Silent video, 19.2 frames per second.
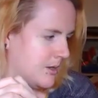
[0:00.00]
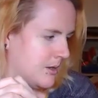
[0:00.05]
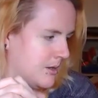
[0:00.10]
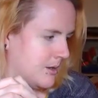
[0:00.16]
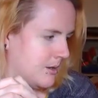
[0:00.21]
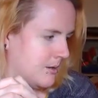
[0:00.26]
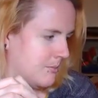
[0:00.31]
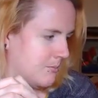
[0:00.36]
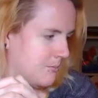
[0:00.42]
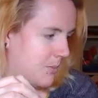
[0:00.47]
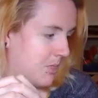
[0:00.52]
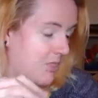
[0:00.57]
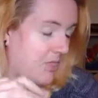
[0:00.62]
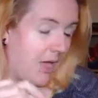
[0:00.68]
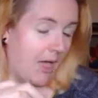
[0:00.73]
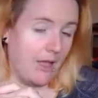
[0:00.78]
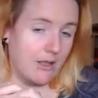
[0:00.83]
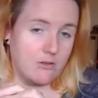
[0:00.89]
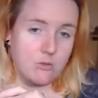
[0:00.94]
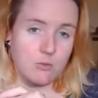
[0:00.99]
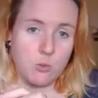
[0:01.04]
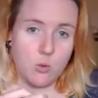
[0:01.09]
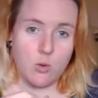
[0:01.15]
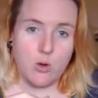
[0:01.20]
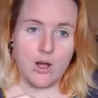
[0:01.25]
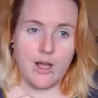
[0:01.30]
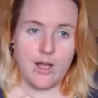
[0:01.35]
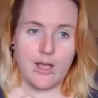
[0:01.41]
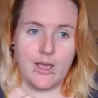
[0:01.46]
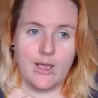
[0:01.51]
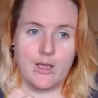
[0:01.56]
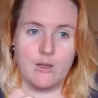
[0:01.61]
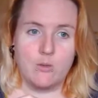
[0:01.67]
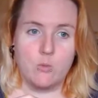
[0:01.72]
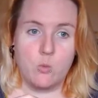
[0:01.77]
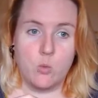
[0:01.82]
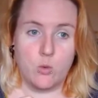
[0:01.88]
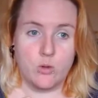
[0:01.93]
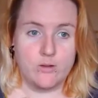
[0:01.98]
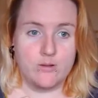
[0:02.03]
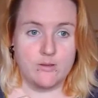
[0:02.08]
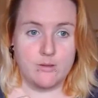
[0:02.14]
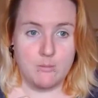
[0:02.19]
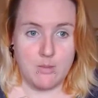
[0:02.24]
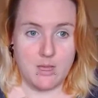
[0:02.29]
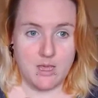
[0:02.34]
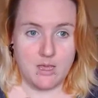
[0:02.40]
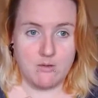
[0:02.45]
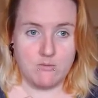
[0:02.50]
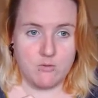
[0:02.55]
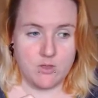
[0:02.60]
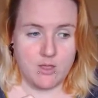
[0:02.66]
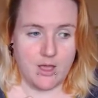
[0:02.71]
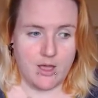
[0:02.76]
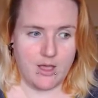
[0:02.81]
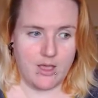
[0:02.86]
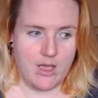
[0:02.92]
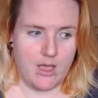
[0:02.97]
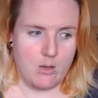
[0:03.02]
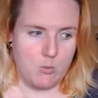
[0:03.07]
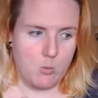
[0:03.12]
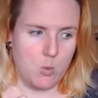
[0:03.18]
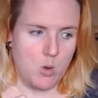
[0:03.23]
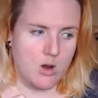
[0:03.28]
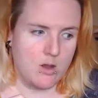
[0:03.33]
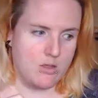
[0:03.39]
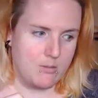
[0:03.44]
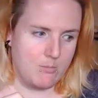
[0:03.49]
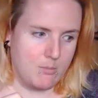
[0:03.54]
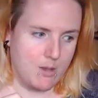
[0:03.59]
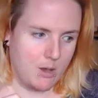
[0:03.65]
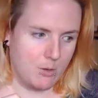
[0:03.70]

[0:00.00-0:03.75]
But that's what I want to make for the I Am Worth It MAL.